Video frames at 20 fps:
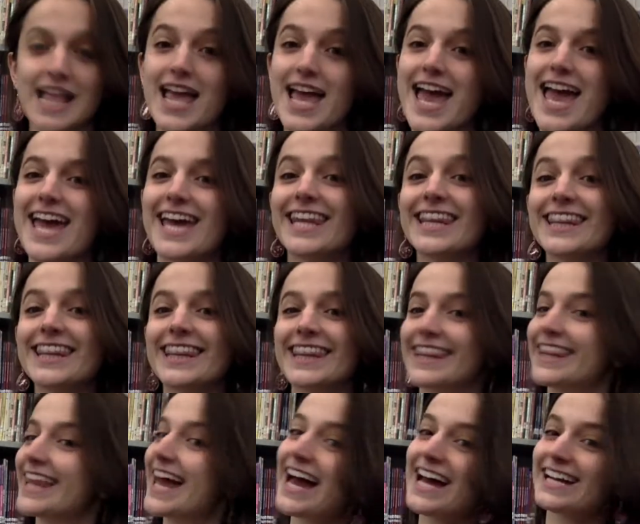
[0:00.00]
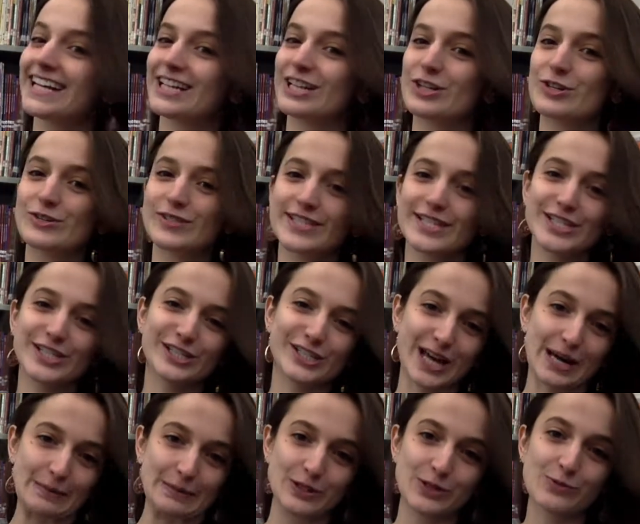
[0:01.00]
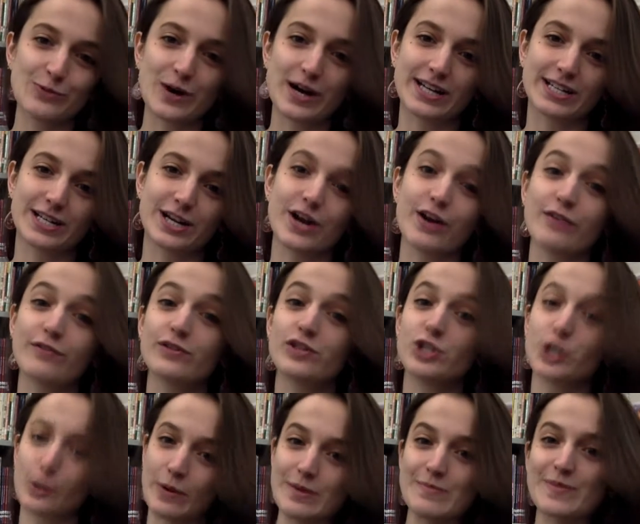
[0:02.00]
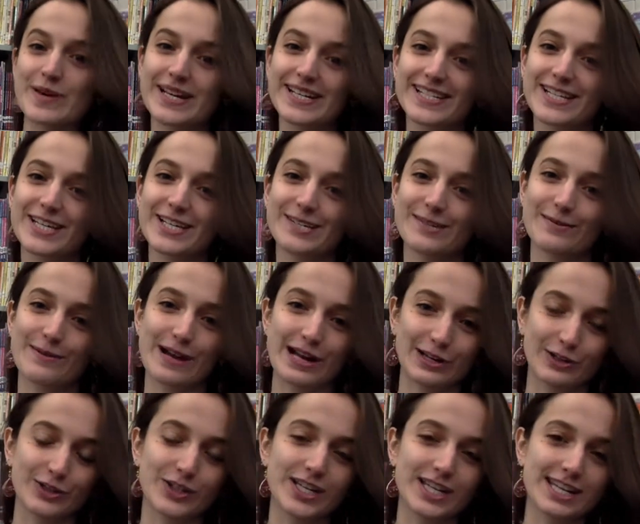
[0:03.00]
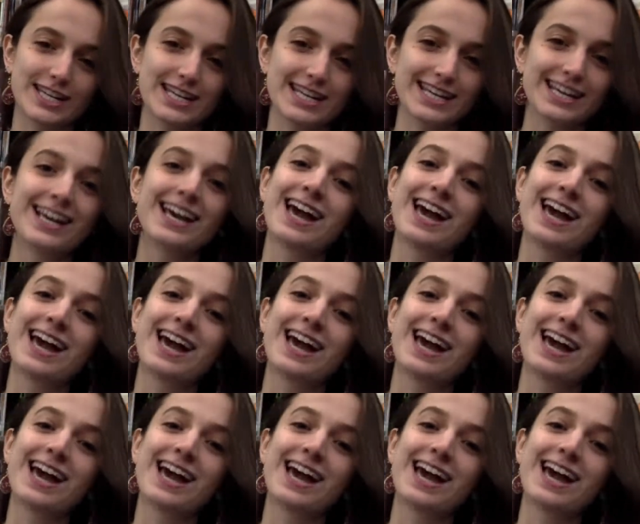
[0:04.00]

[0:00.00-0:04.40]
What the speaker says: And that closes chapter 1 of Joey Pigza Swallowed the Key.